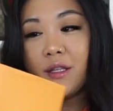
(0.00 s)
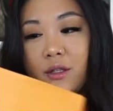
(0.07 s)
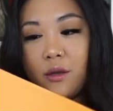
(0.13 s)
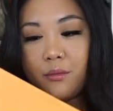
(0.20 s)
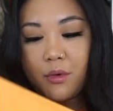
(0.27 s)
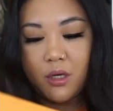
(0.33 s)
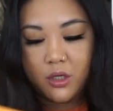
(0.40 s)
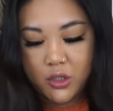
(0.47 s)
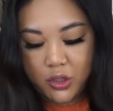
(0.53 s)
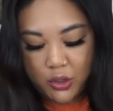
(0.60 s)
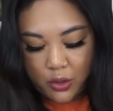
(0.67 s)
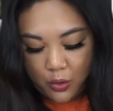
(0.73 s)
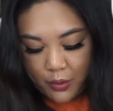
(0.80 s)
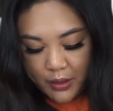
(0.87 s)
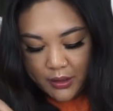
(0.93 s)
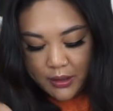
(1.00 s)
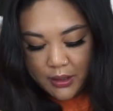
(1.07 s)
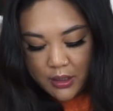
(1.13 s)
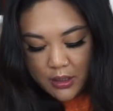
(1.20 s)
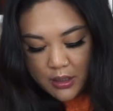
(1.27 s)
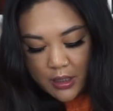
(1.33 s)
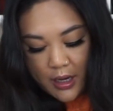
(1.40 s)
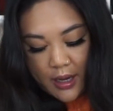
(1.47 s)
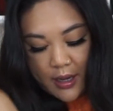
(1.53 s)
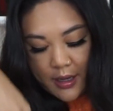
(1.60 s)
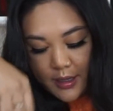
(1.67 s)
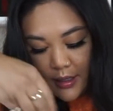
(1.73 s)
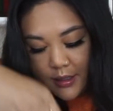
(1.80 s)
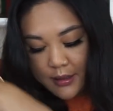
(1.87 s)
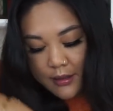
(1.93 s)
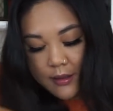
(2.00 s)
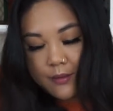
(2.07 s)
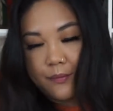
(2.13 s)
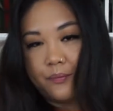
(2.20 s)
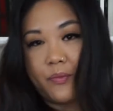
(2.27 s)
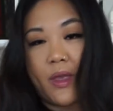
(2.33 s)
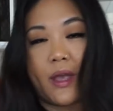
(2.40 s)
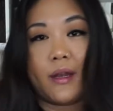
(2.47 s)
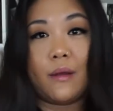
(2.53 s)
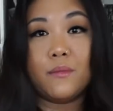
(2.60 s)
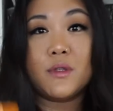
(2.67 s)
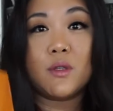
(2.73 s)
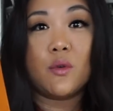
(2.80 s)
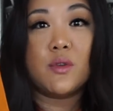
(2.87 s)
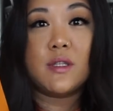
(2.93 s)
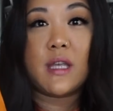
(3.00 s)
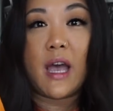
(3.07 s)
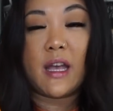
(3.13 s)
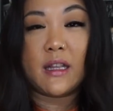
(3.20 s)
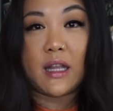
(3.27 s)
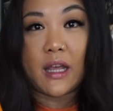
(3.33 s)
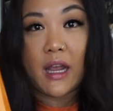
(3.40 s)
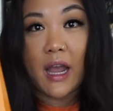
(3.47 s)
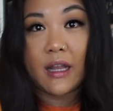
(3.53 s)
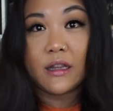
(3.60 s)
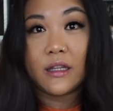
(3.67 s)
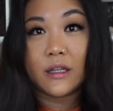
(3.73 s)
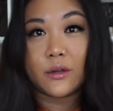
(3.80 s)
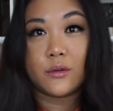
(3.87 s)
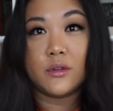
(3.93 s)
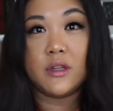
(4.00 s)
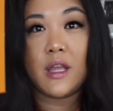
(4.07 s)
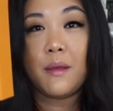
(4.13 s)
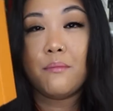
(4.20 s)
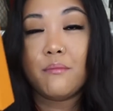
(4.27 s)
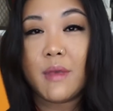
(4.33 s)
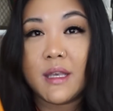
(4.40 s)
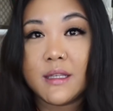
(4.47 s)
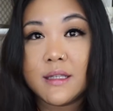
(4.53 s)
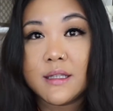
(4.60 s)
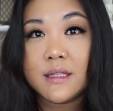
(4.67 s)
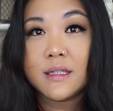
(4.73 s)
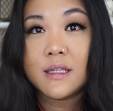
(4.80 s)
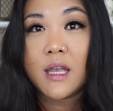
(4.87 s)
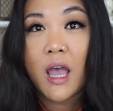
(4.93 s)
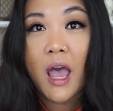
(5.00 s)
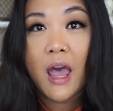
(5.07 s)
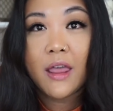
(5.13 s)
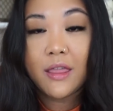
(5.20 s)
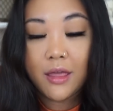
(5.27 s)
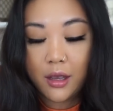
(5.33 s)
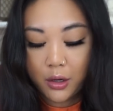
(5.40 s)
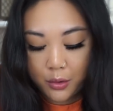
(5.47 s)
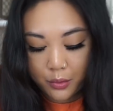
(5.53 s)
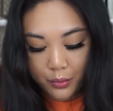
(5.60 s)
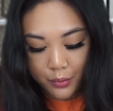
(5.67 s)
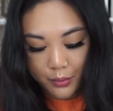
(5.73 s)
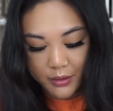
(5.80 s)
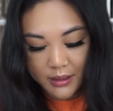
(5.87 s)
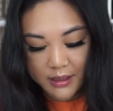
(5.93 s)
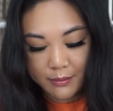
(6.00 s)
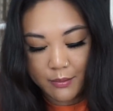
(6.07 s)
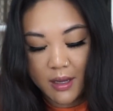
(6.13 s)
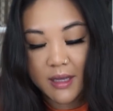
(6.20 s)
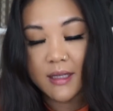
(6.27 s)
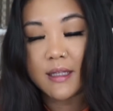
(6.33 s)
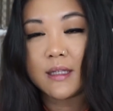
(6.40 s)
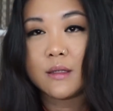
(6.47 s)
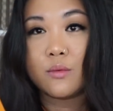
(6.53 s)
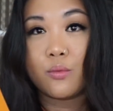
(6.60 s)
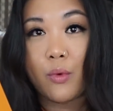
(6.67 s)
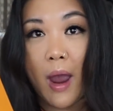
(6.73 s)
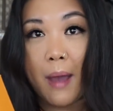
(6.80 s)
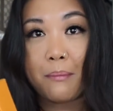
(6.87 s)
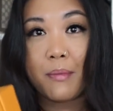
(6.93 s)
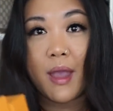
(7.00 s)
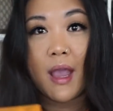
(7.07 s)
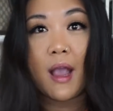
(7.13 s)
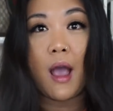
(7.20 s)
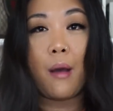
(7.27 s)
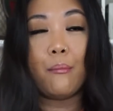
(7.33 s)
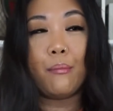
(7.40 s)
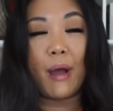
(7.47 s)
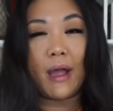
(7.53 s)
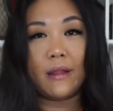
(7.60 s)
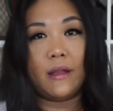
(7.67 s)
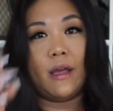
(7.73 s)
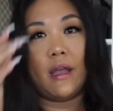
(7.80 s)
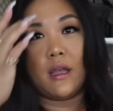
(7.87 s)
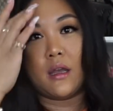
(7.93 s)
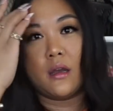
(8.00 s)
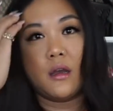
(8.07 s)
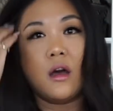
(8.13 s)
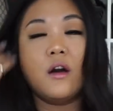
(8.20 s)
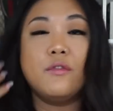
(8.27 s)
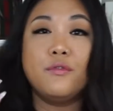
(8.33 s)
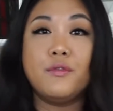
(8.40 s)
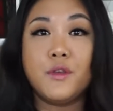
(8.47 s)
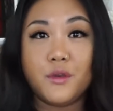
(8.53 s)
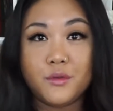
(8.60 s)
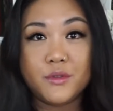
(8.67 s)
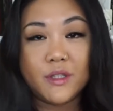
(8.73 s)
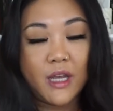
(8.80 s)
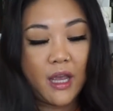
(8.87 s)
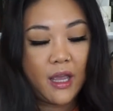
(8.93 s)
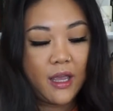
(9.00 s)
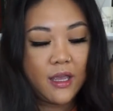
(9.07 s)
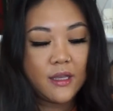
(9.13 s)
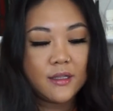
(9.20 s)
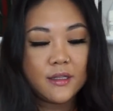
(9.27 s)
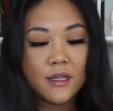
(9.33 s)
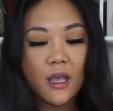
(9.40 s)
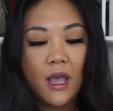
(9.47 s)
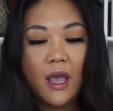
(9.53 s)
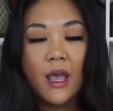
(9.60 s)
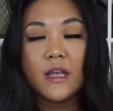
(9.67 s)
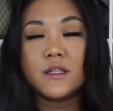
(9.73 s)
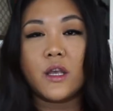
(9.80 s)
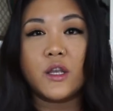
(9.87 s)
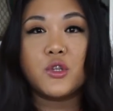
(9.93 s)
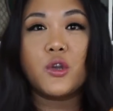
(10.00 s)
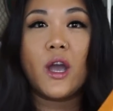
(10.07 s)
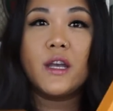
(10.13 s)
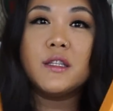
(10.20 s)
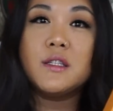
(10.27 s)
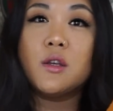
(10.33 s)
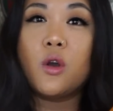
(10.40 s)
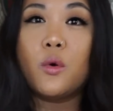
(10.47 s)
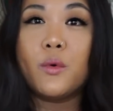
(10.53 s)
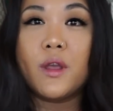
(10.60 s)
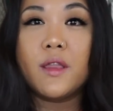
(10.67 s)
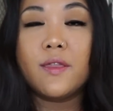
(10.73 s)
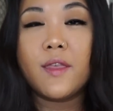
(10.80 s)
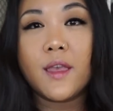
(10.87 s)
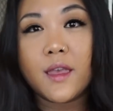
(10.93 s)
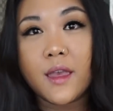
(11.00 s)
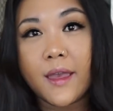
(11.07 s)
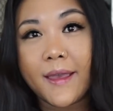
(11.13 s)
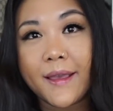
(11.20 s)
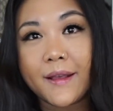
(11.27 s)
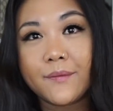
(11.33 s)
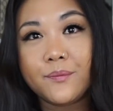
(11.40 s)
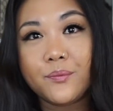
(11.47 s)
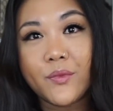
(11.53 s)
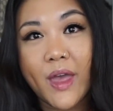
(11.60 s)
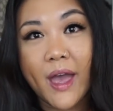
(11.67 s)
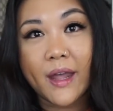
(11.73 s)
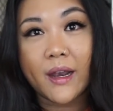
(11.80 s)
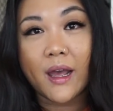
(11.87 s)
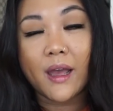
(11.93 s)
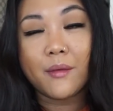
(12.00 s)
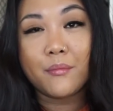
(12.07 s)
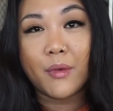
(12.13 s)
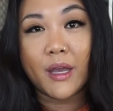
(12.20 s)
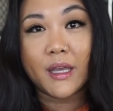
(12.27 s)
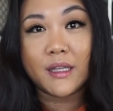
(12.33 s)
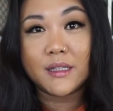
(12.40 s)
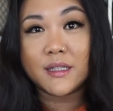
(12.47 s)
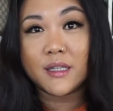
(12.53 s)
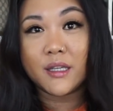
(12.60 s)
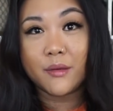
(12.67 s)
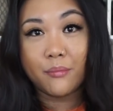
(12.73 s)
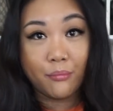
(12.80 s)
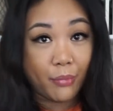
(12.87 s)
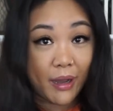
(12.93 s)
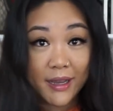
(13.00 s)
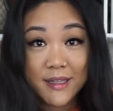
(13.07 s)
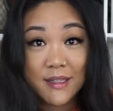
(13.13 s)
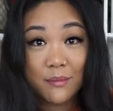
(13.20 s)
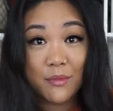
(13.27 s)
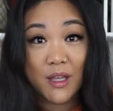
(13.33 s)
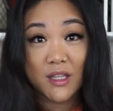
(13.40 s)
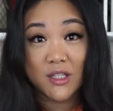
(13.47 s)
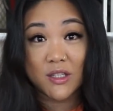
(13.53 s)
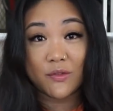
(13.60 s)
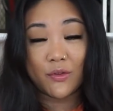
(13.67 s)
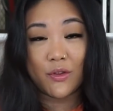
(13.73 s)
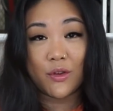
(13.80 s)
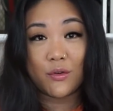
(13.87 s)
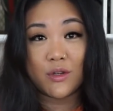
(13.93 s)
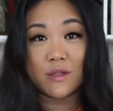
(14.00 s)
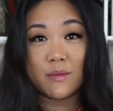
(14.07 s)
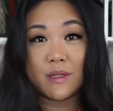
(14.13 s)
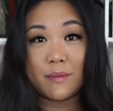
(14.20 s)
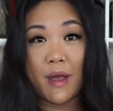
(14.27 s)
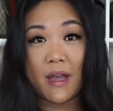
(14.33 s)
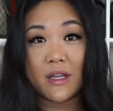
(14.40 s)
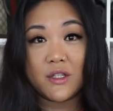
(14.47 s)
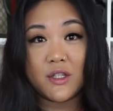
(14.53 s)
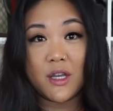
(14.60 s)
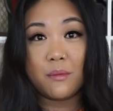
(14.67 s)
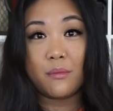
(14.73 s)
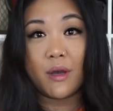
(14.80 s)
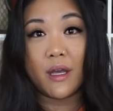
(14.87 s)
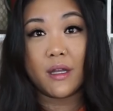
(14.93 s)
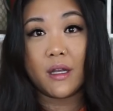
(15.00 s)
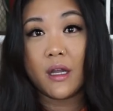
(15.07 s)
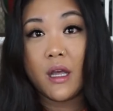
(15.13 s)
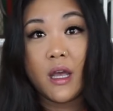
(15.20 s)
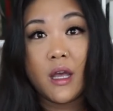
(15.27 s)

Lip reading: So I'm going to show it to you guys. And I'm so sad. Like, I literally missed the Christmas wrapping by like a few days. So I tried to go in thinking that I might buy something just for the Christmas packaging, but